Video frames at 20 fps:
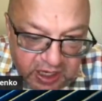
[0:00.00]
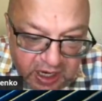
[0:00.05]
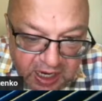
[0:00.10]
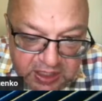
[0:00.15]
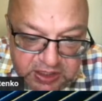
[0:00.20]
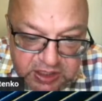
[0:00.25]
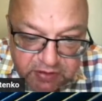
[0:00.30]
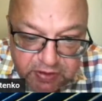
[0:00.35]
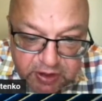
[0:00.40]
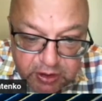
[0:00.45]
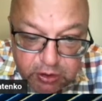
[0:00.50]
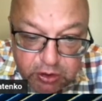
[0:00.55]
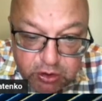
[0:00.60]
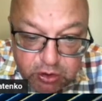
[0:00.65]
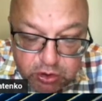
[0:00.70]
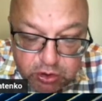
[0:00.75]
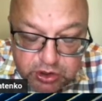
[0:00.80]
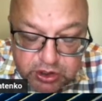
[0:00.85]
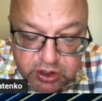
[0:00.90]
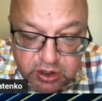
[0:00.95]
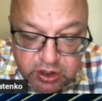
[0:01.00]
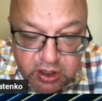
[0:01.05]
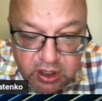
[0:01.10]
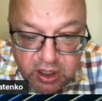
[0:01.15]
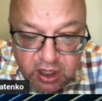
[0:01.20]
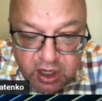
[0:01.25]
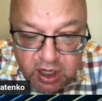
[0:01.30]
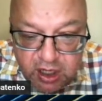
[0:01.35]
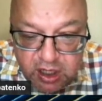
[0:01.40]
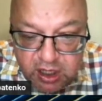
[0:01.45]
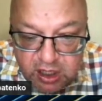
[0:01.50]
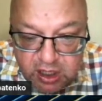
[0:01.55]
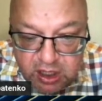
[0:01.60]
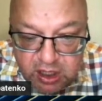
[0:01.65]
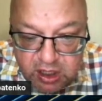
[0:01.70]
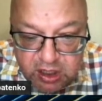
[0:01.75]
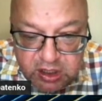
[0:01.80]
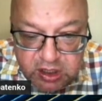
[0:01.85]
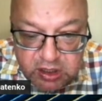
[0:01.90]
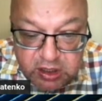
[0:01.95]
other when you use
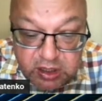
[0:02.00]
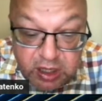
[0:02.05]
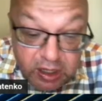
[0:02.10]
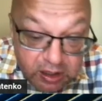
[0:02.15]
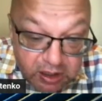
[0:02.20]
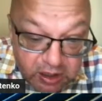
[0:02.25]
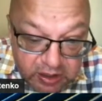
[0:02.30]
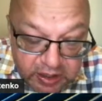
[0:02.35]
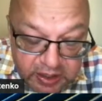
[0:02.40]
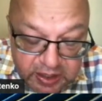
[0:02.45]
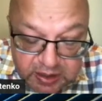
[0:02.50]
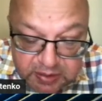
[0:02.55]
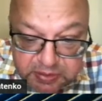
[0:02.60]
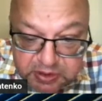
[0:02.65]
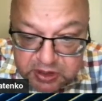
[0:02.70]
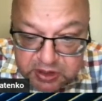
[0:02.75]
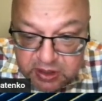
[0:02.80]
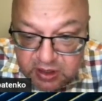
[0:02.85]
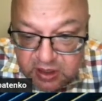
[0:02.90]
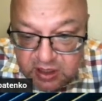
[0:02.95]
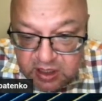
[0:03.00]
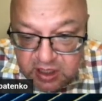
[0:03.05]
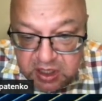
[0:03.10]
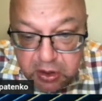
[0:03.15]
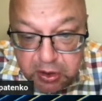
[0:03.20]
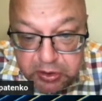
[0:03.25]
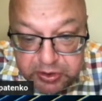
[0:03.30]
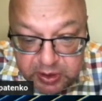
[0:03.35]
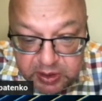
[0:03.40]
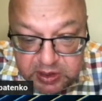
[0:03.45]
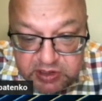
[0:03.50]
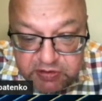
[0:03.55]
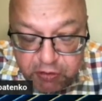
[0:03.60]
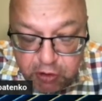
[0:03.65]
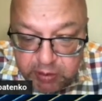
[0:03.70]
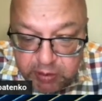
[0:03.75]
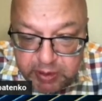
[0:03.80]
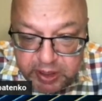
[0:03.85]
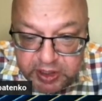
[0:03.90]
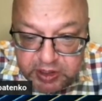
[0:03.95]
LLMs or
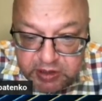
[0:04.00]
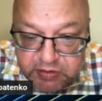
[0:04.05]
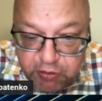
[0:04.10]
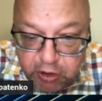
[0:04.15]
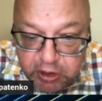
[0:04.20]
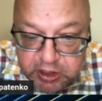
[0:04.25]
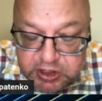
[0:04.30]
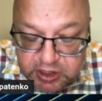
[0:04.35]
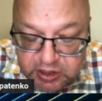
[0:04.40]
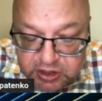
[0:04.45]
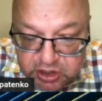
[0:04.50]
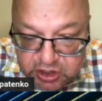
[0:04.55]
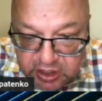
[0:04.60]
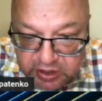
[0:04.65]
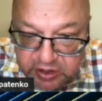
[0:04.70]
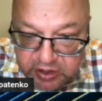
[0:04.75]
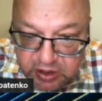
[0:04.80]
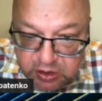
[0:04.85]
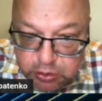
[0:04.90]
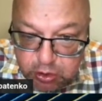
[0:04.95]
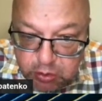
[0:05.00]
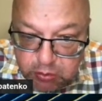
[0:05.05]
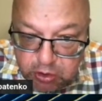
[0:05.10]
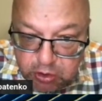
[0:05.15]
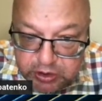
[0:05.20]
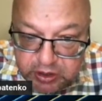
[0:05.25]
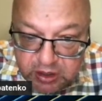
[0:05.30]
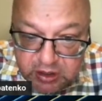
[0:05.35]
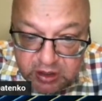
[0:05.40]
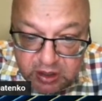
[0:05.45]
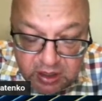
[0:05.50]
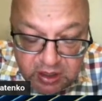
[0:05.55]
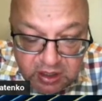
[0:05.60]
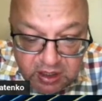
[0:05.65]
transformer networks in general to model